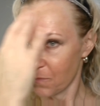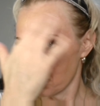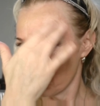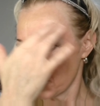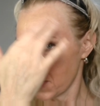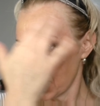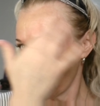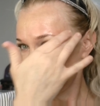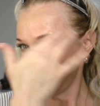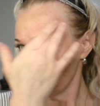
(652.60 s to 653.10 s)

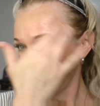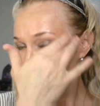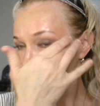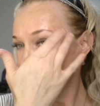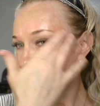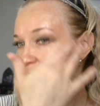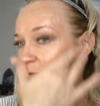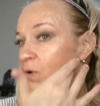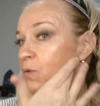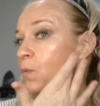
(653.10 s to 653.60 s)
but I do
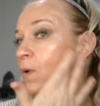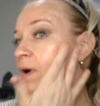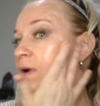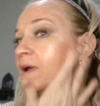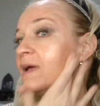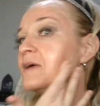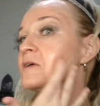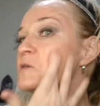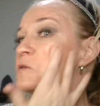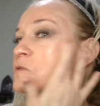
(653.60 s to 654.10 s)
everywhere
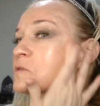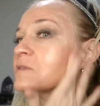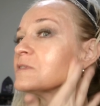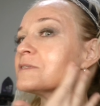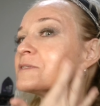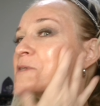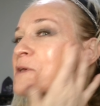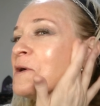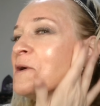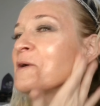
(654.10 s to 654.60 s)
else.